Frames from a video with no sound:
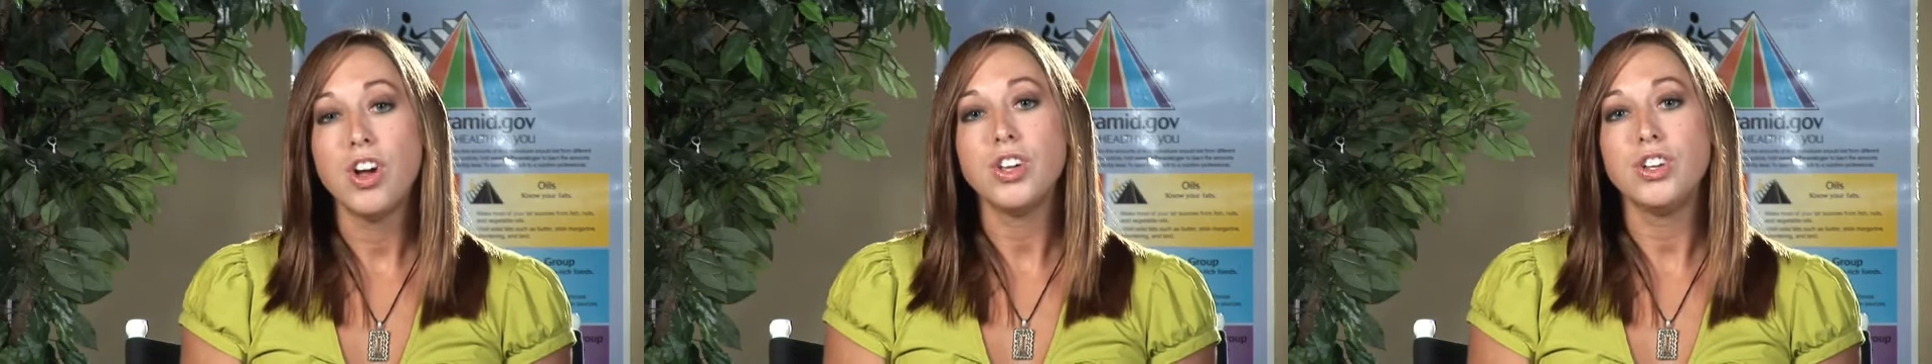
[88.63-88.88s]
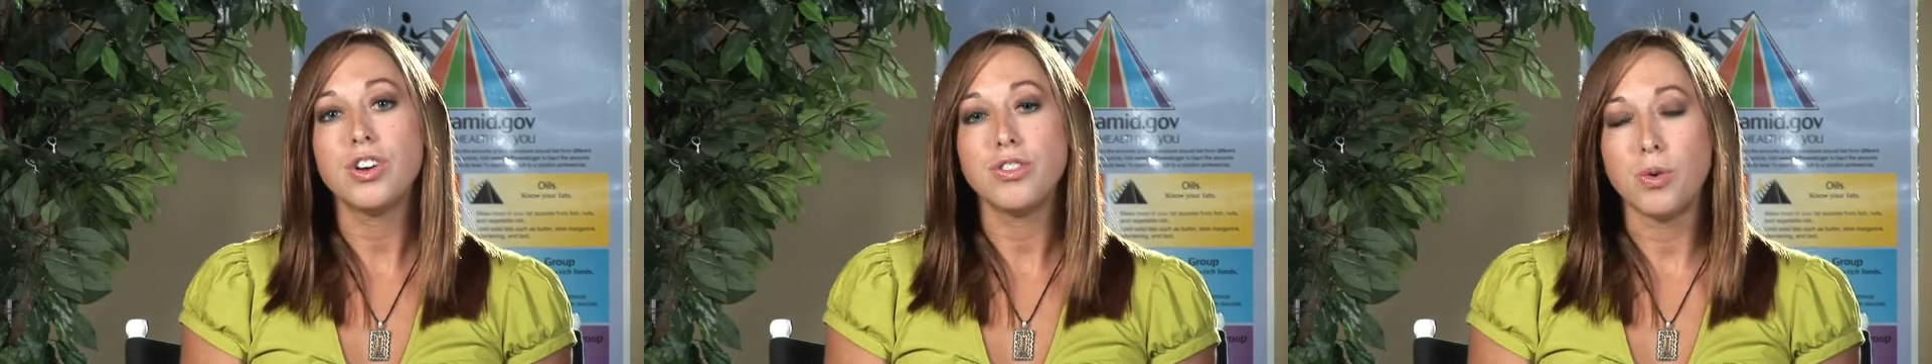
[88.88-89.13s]

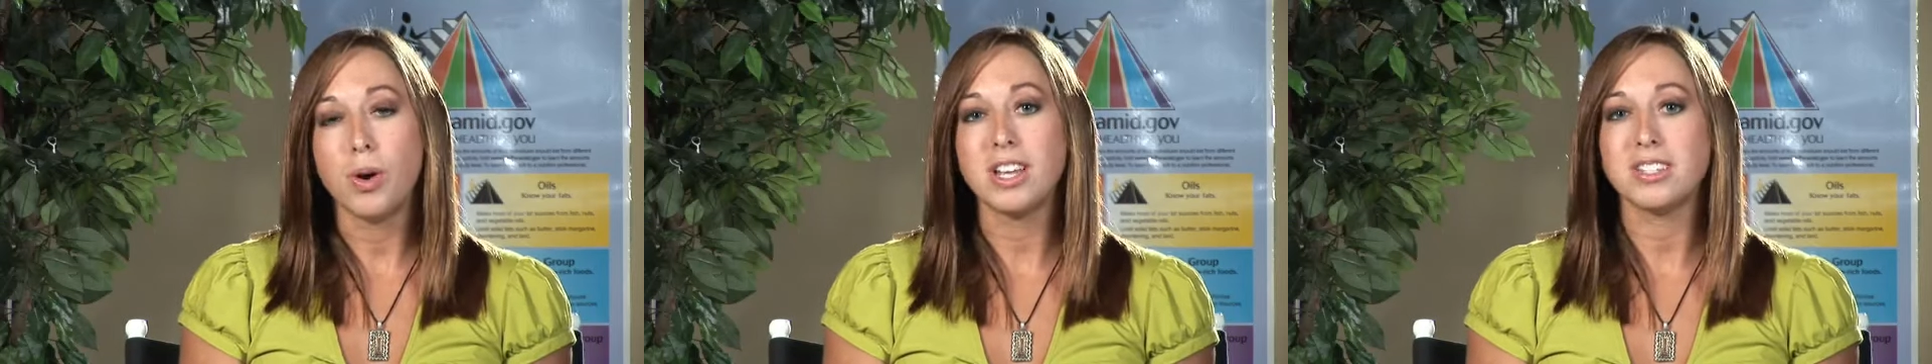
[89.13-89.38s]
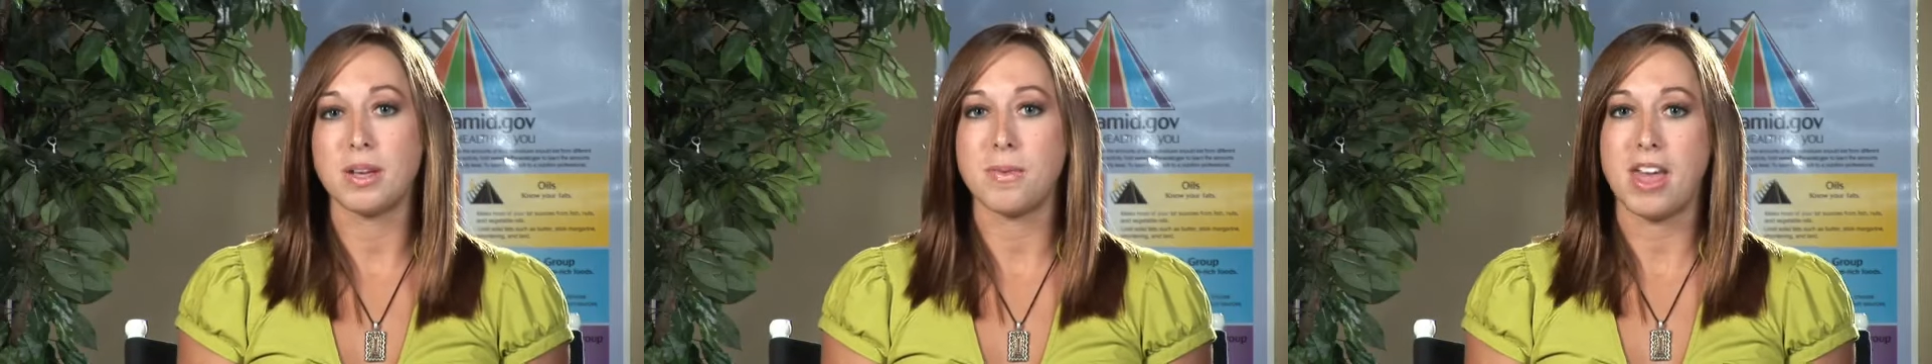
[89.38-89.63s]
you're
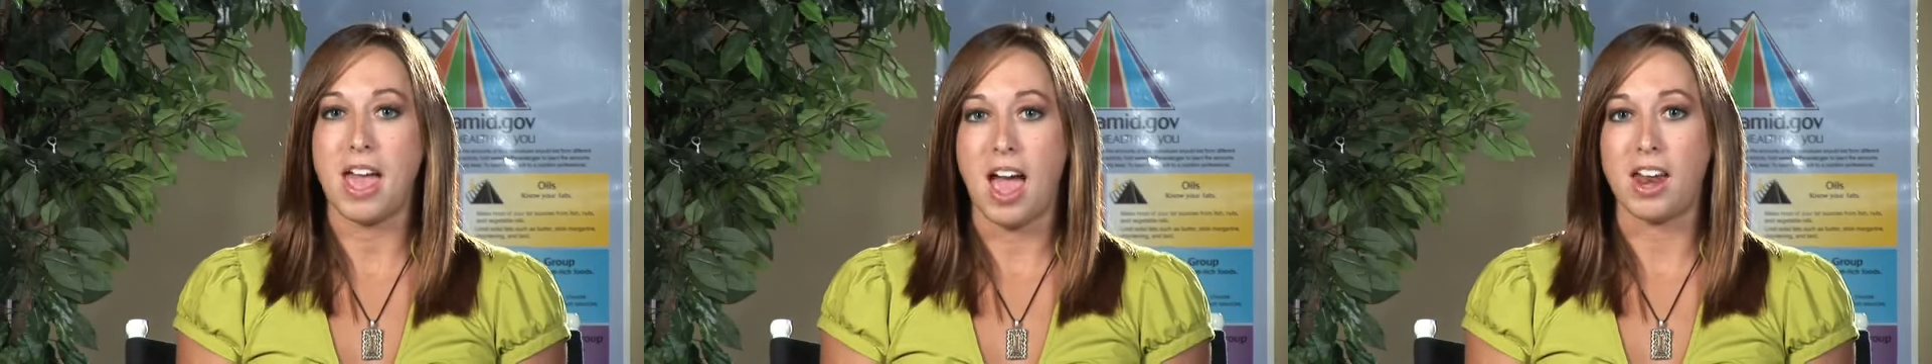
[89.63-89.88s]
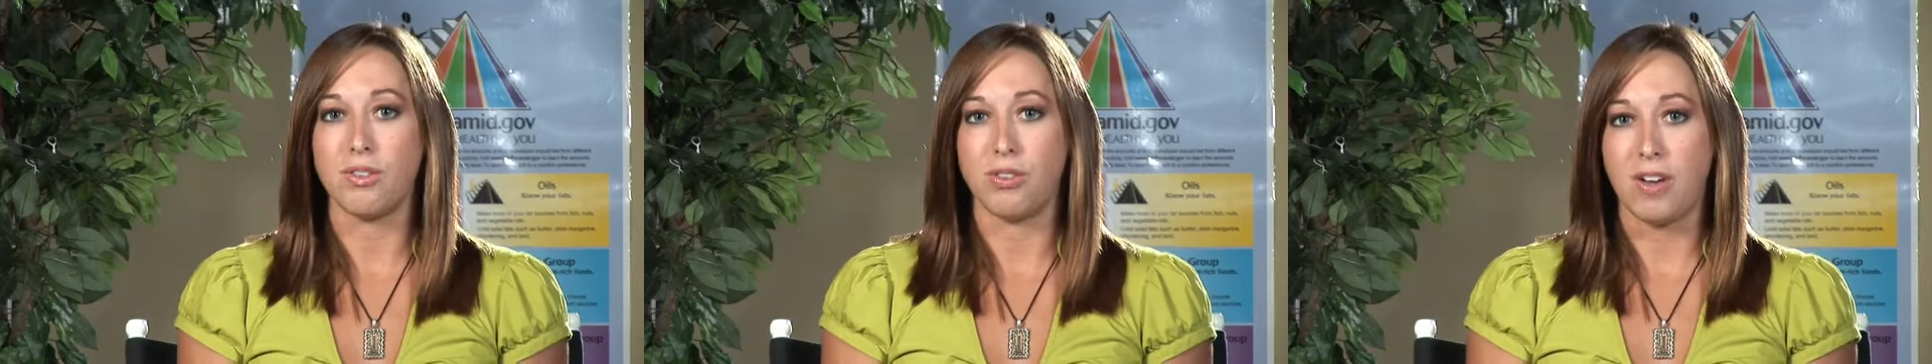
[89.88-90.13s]
avoiding some of that
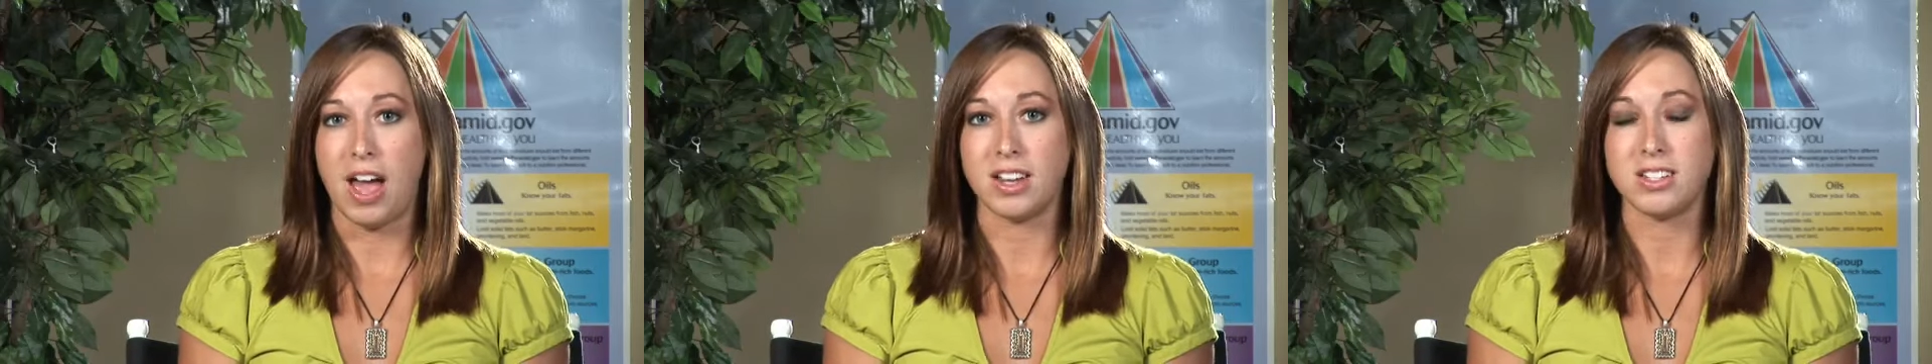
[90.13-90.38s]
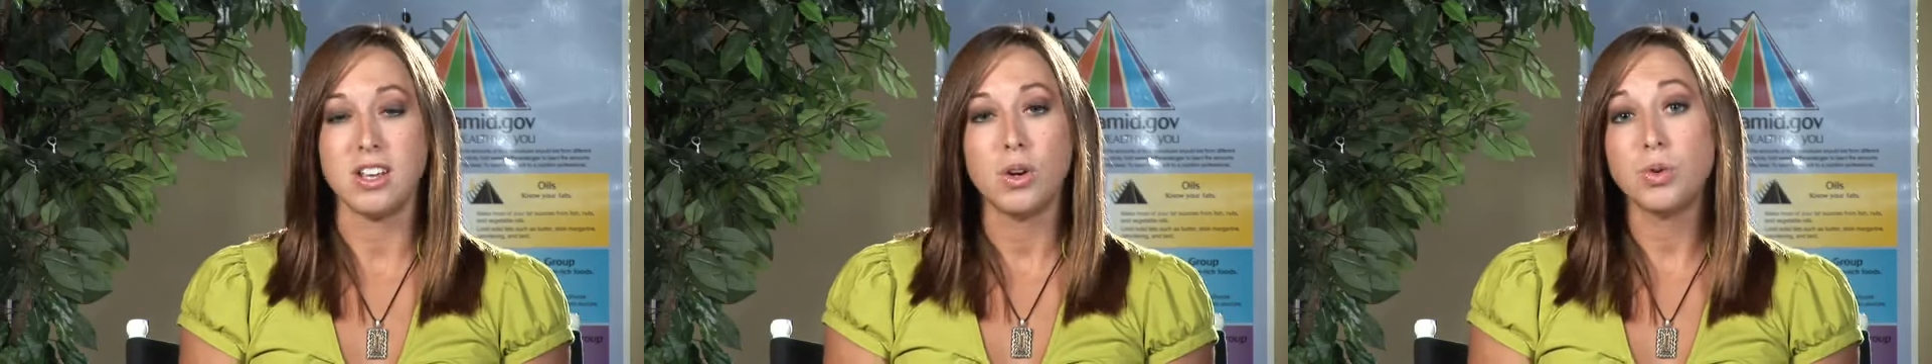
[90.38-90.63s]
added fat,